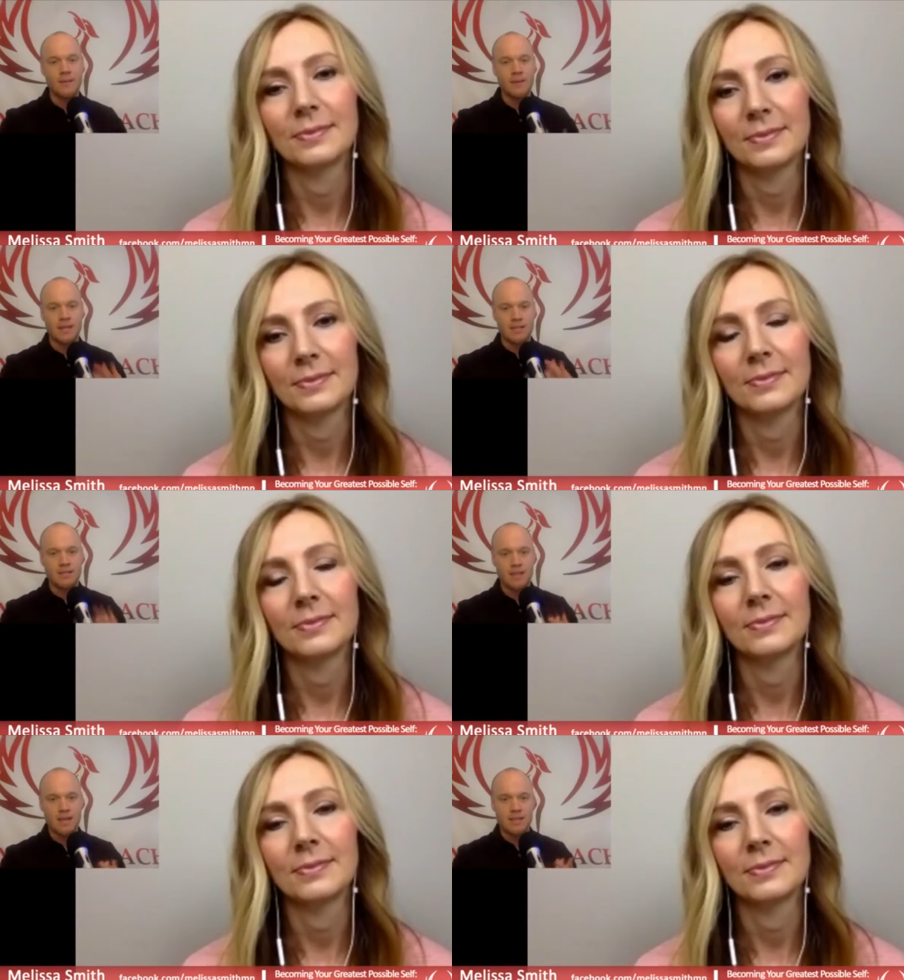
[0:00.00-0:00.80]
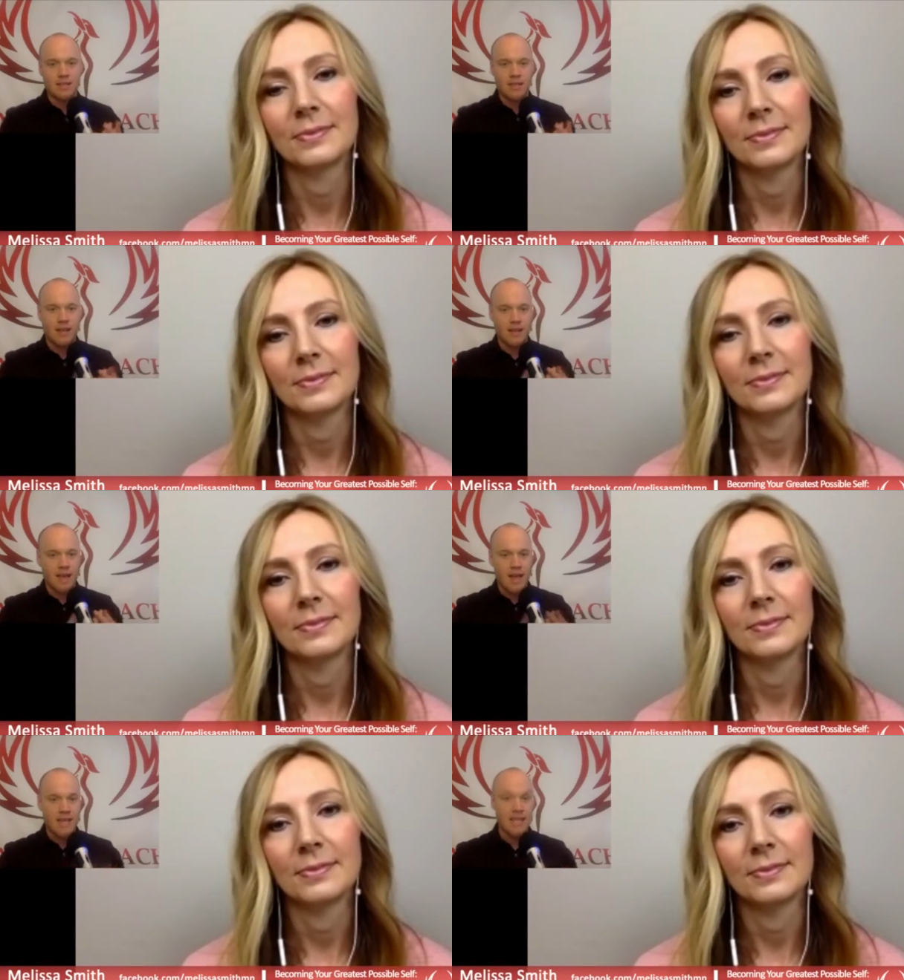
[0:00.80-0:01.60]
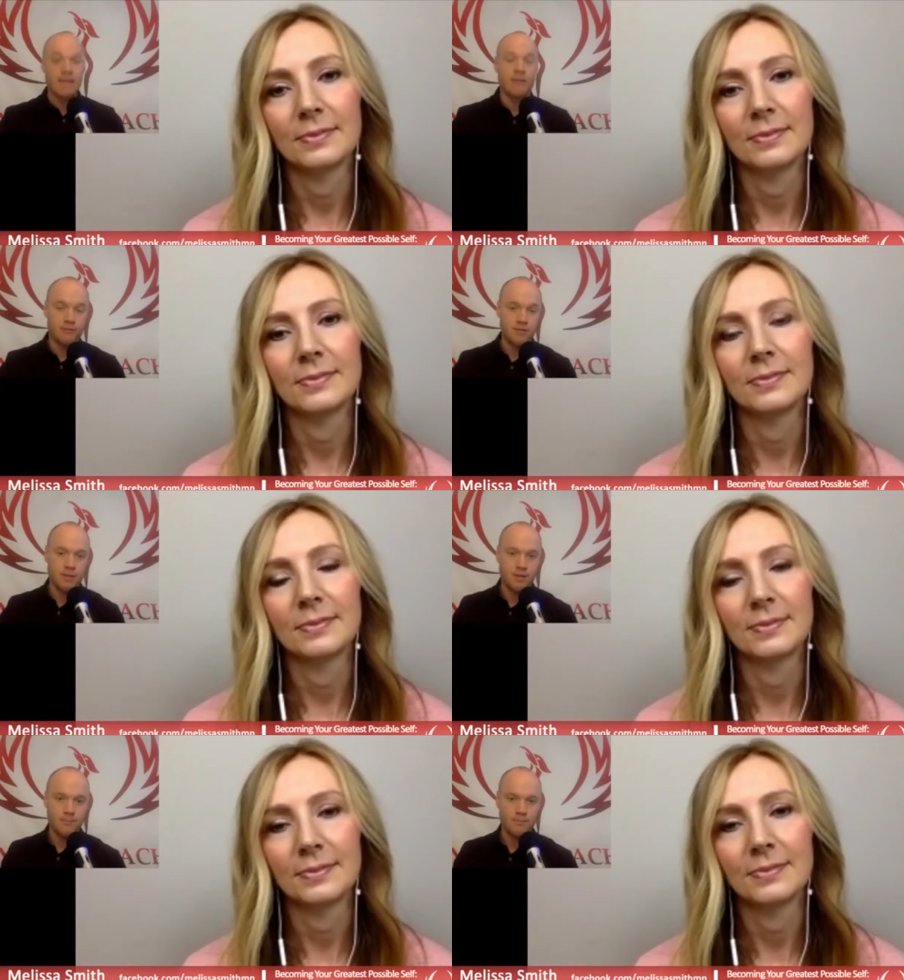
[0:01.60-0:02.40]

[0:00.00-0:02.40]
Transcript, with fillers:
Speaker 1: it's it's like a gift